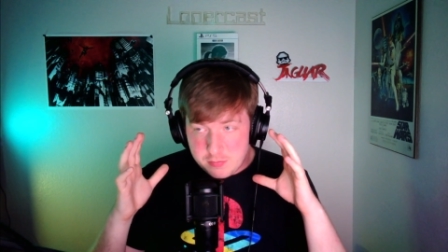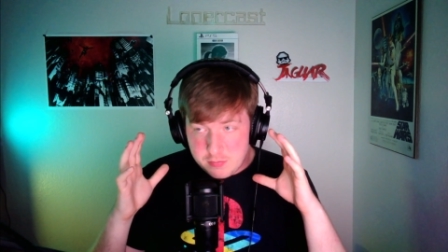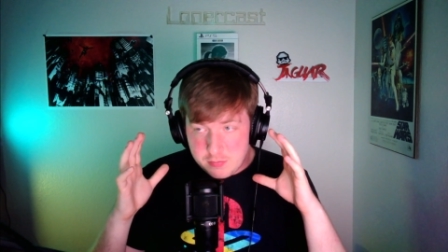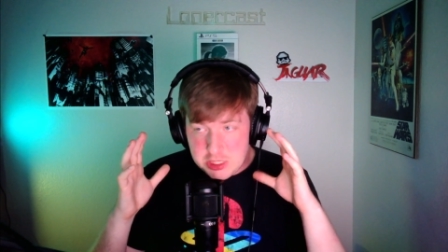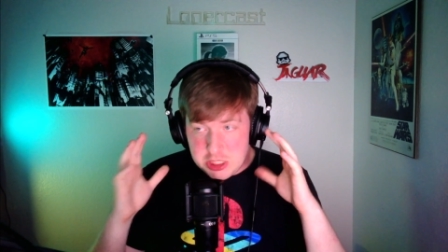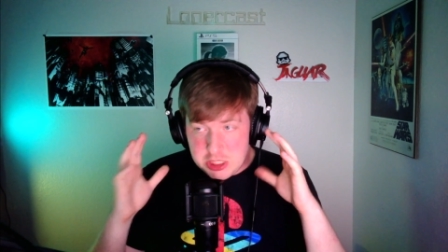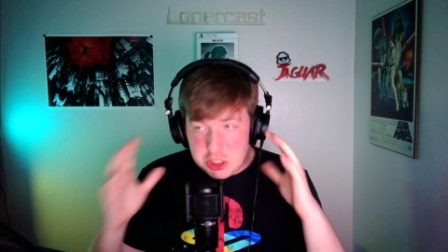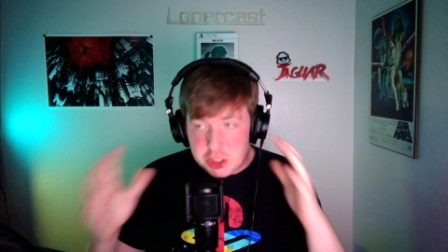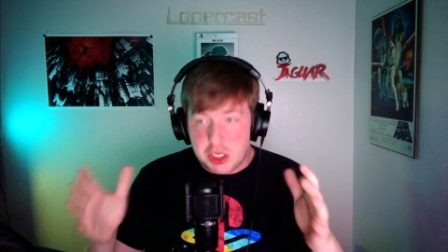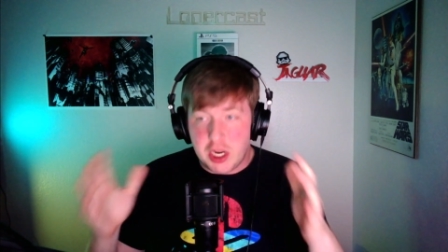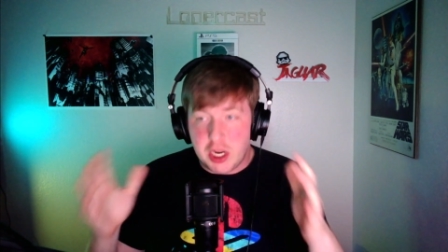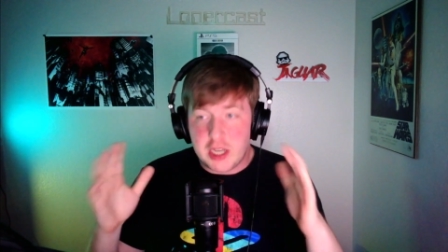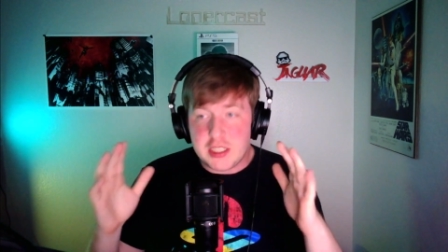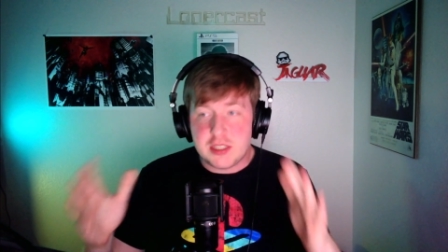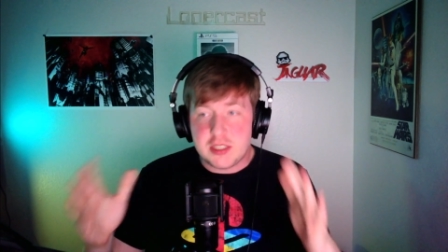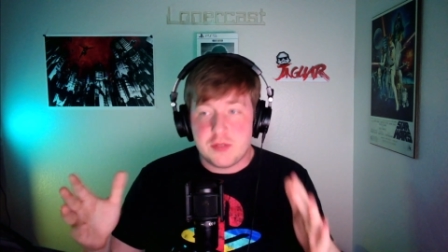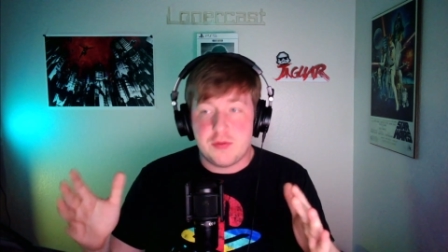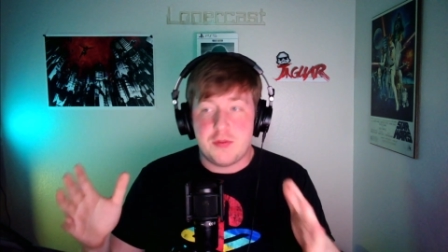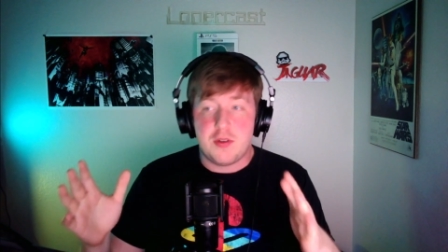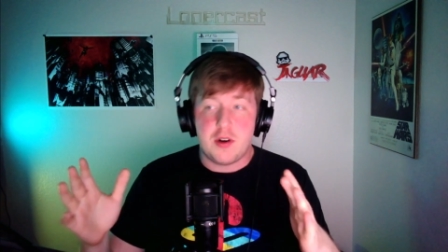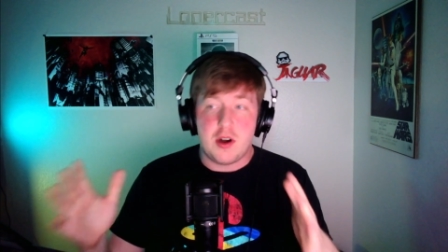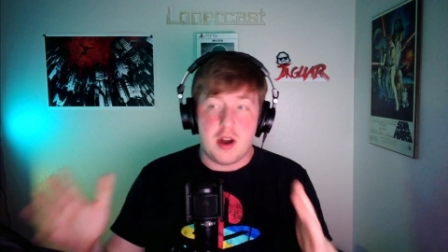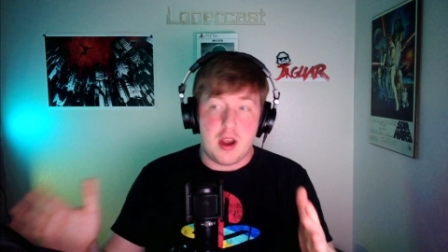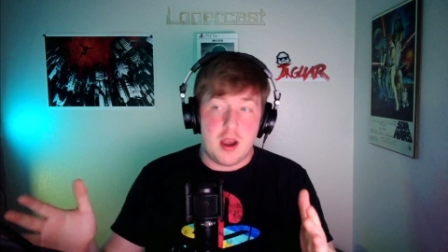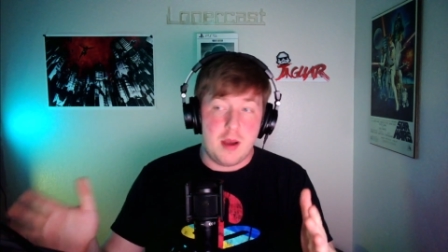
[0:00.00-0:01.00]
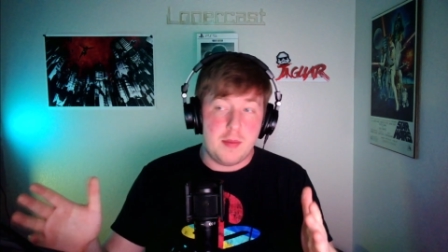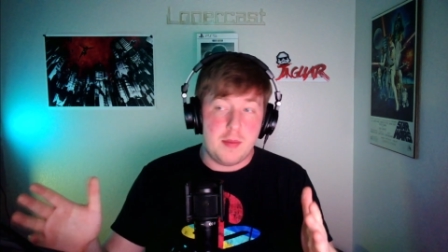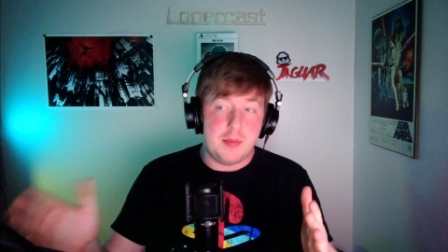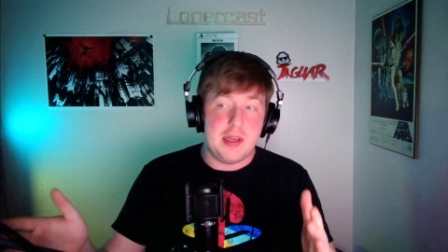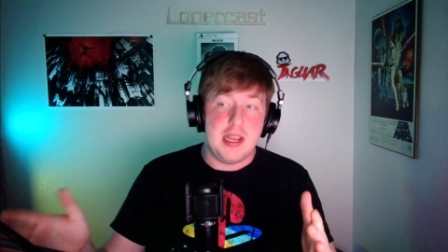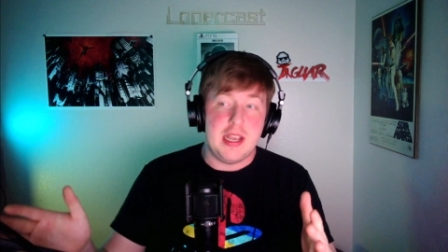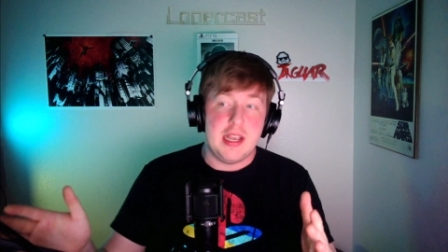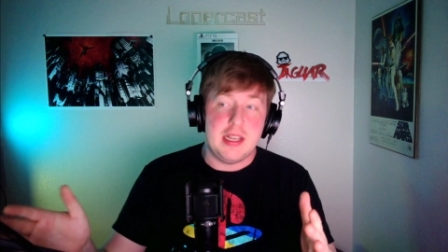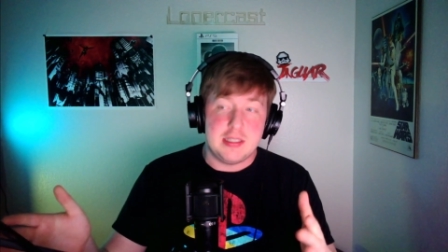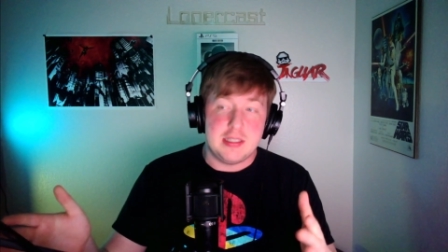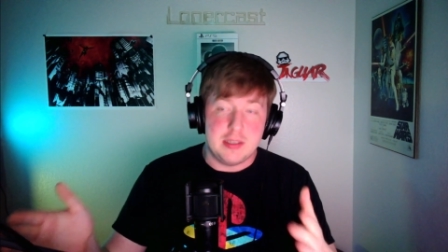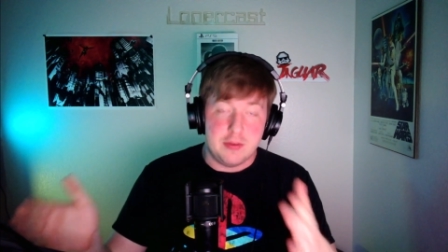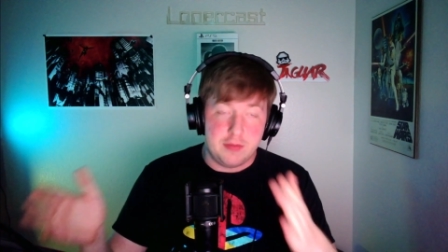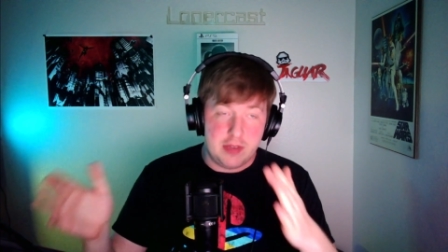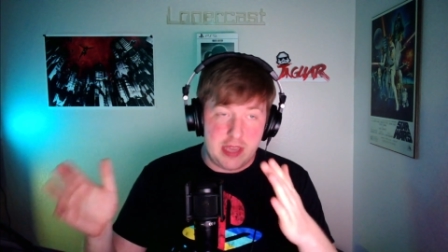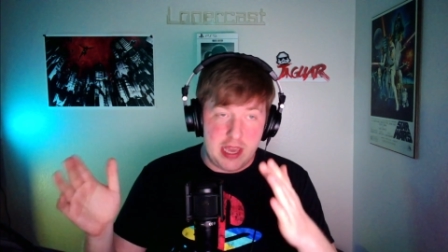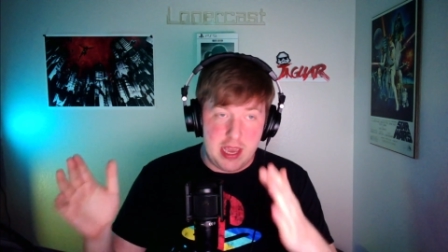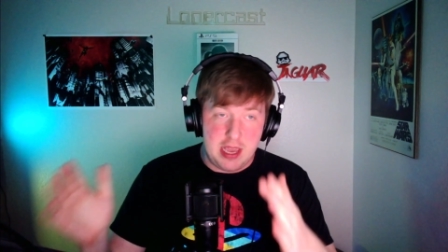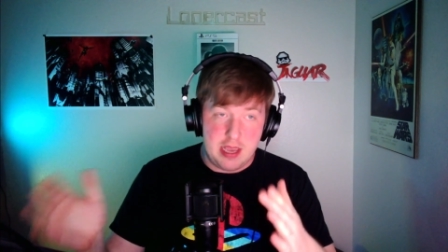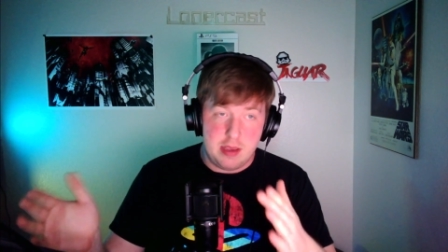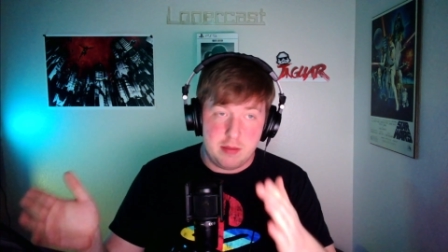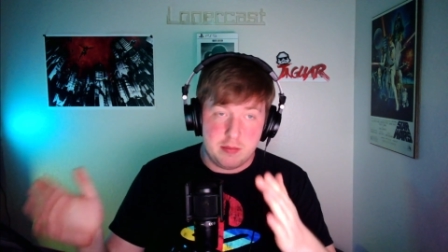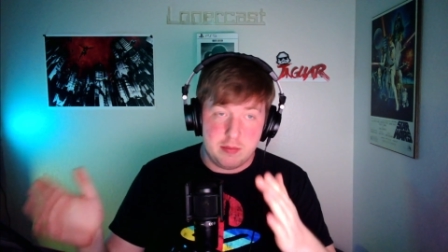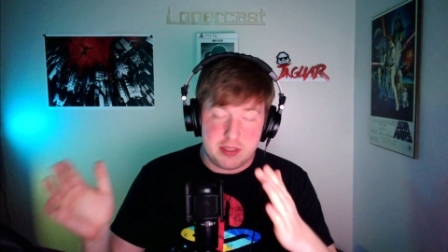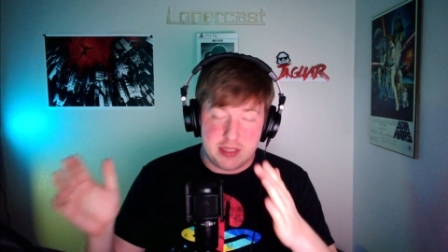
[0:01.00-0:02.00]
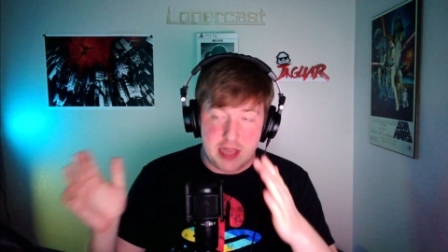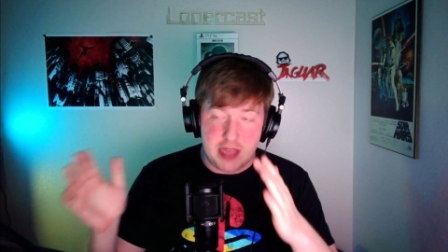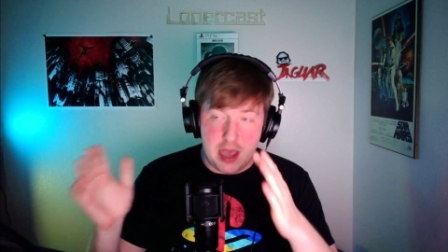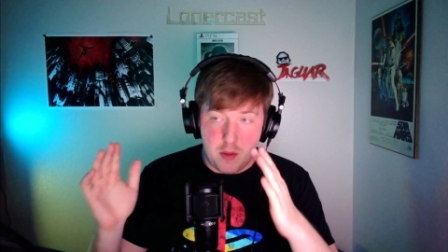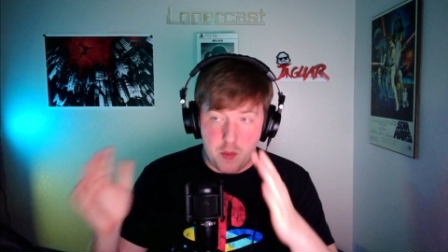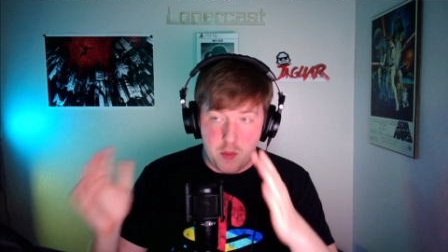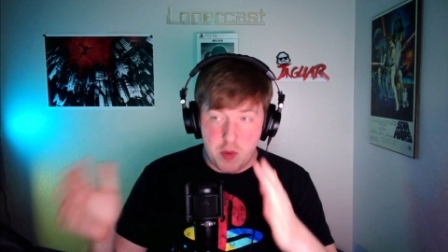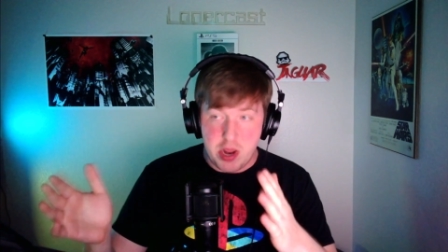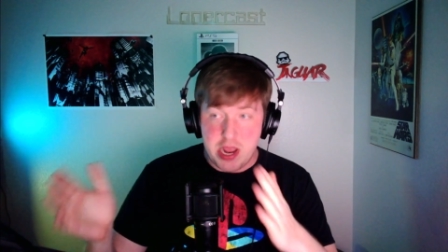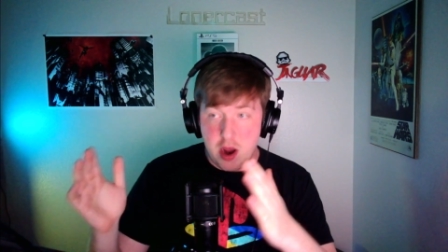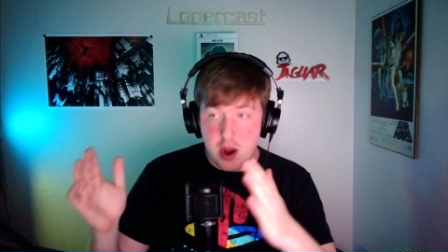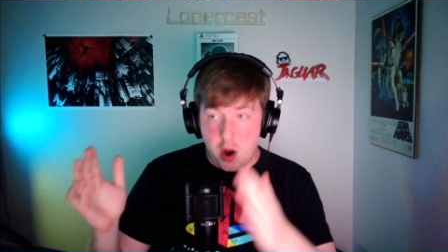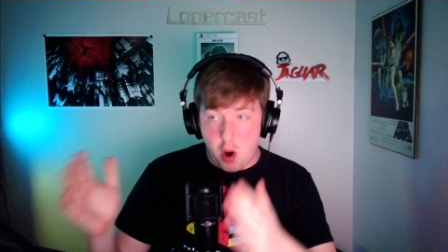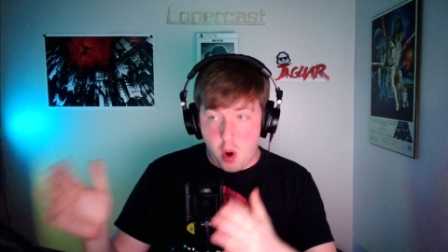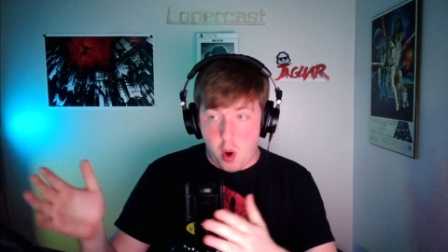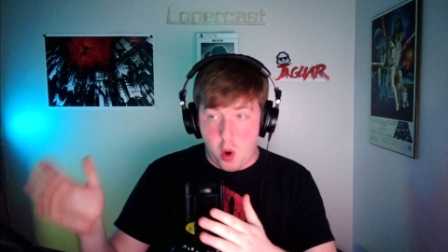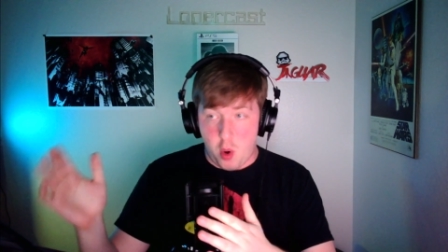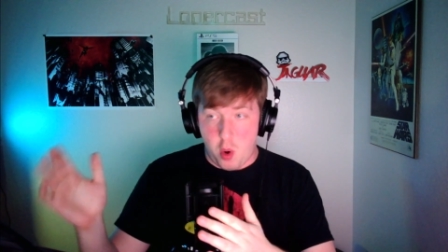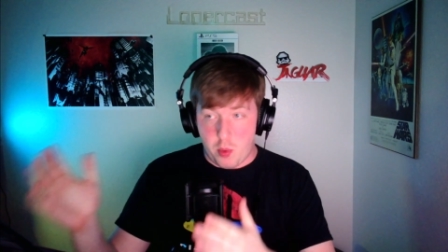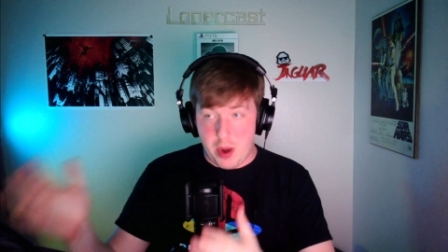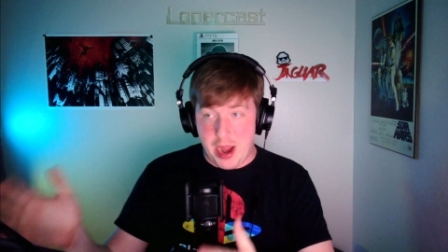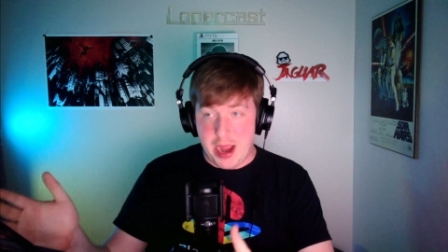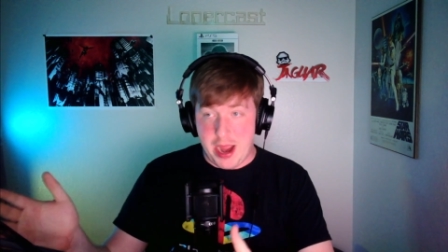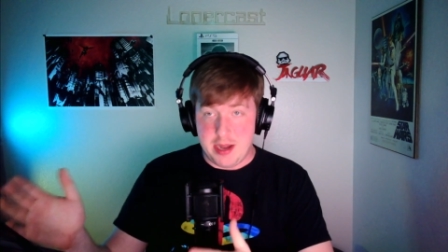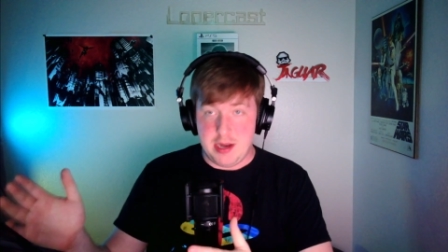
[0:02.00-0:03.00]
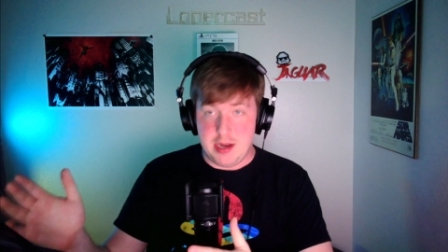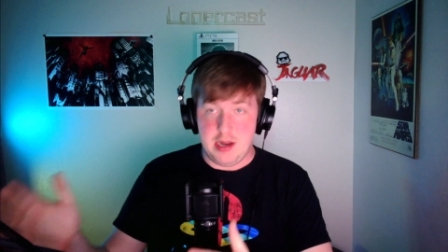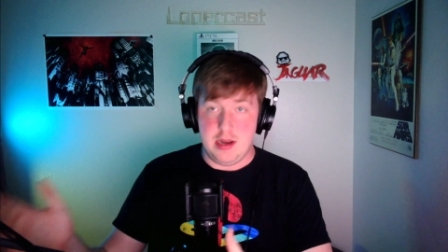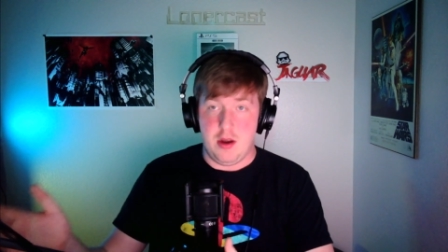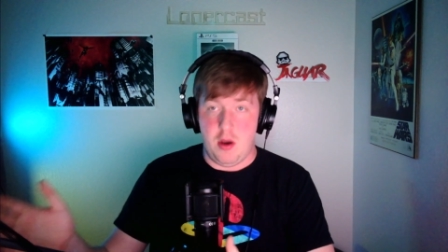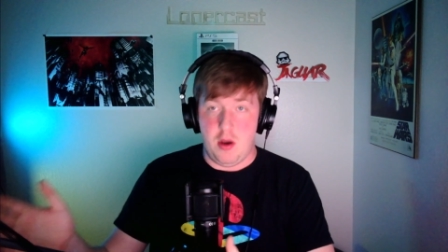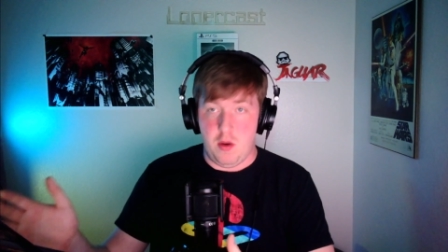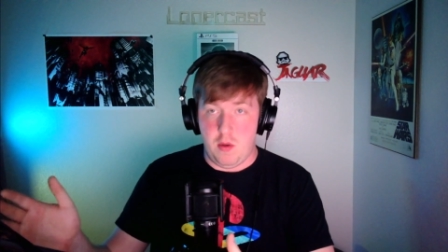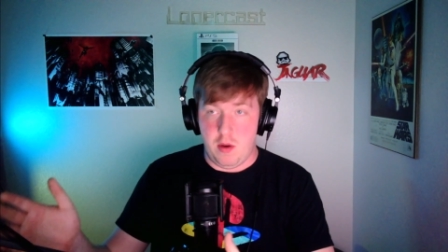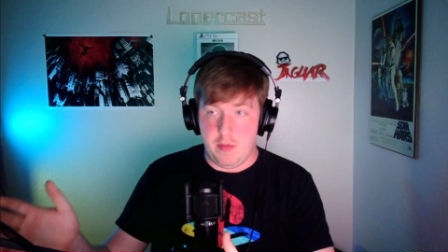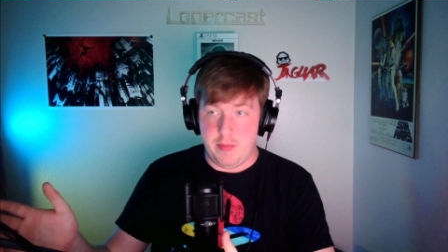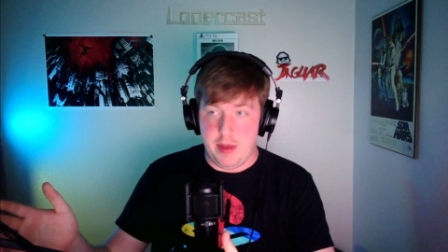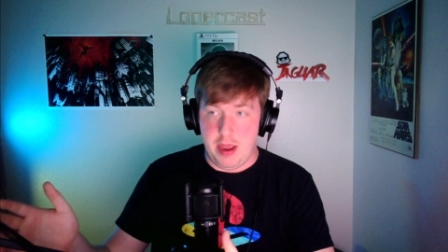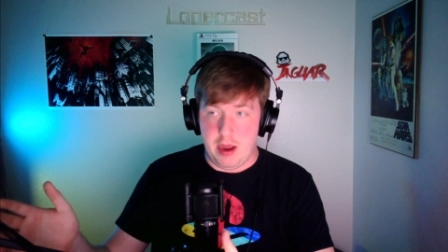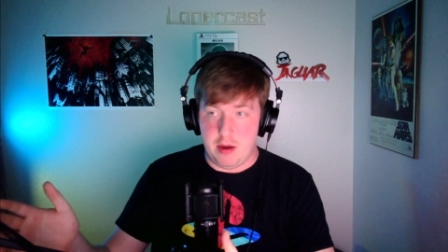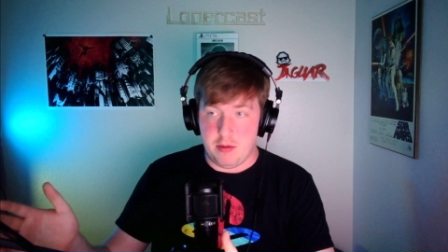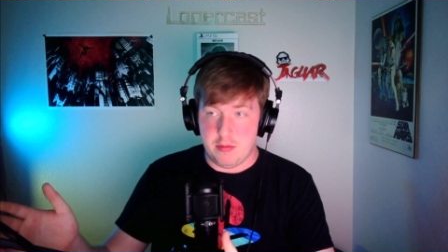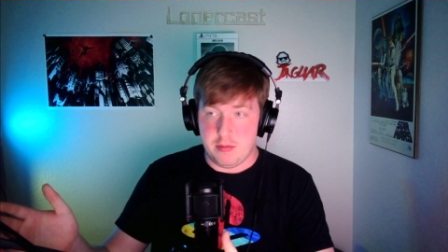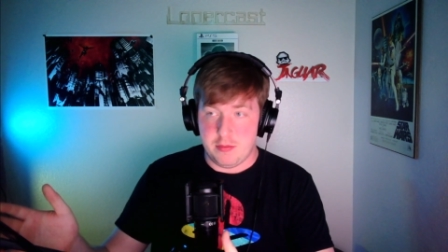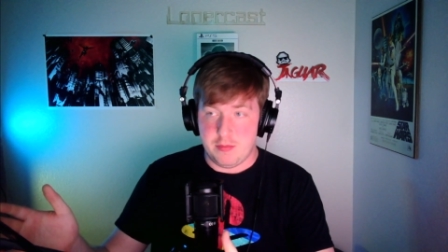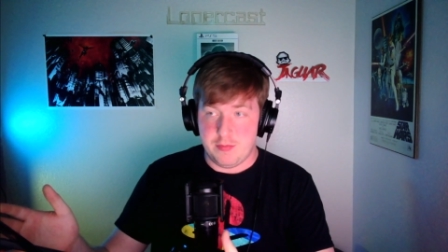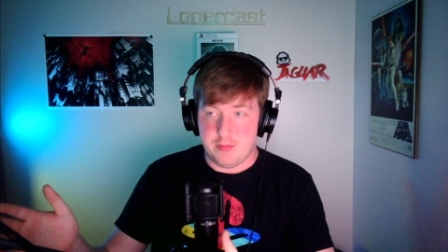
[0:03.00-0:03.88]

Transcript: just for updates of games that we already know about.